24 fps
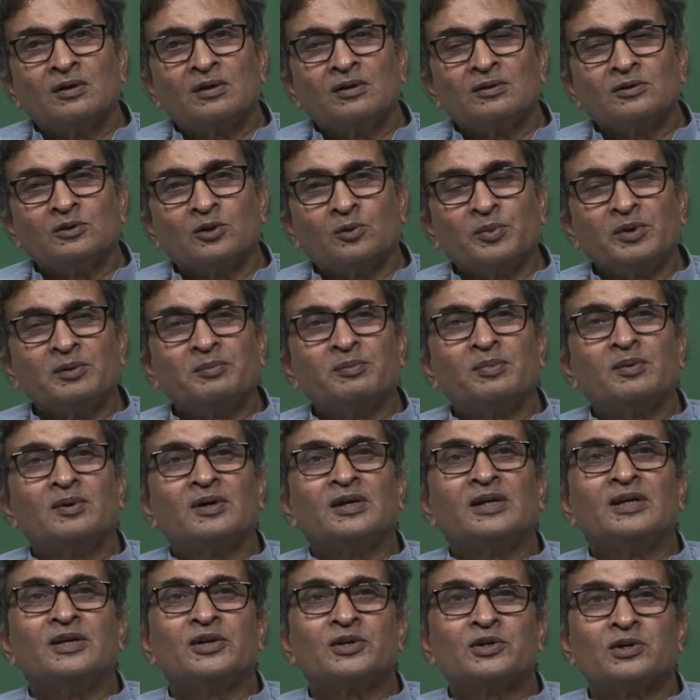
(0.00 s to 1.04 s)
So, people
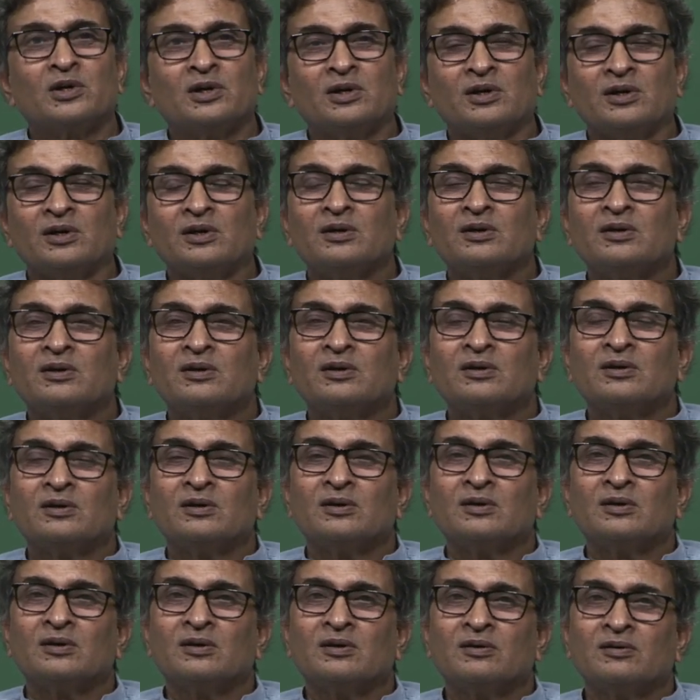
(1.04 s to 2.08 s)
initially
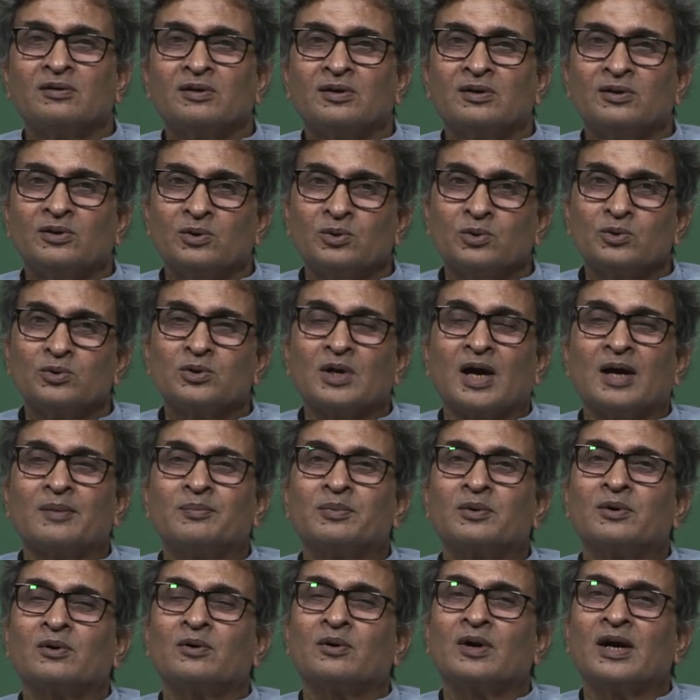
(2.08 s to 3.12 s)
used
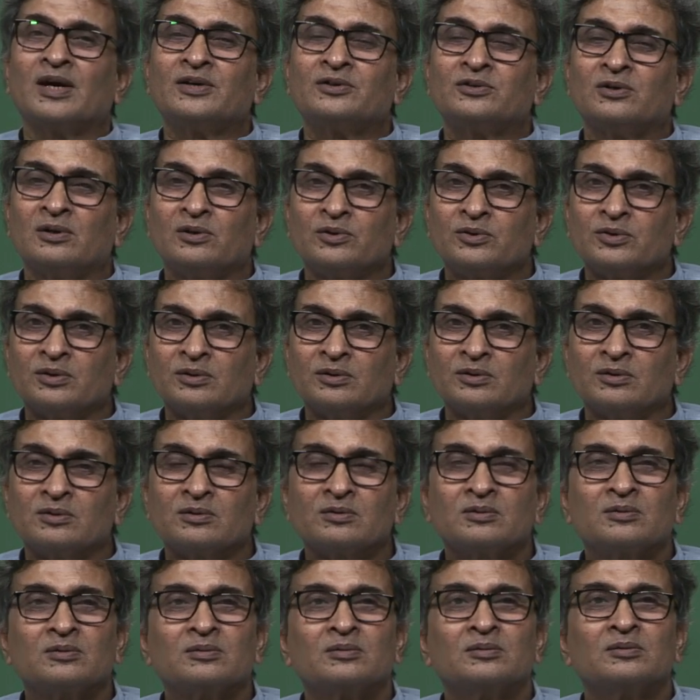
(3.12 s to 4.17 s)
hypochlorite
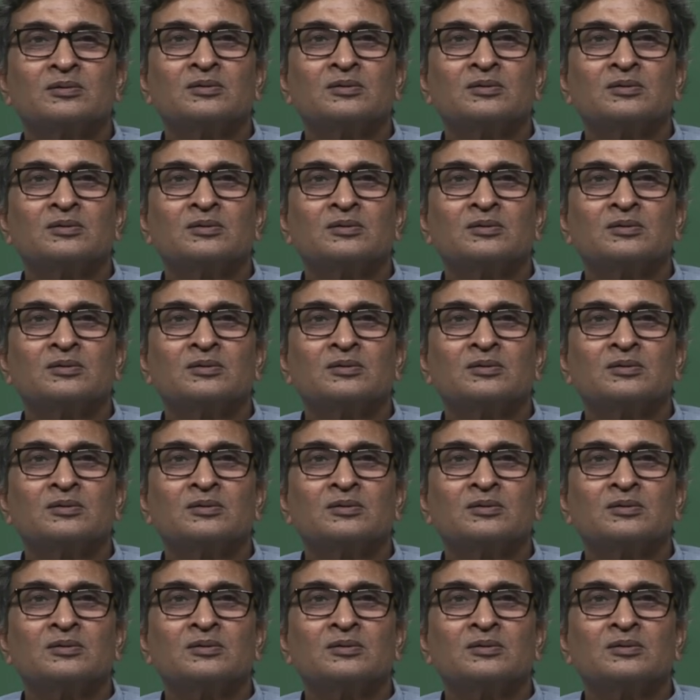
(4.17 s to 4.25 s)
solutions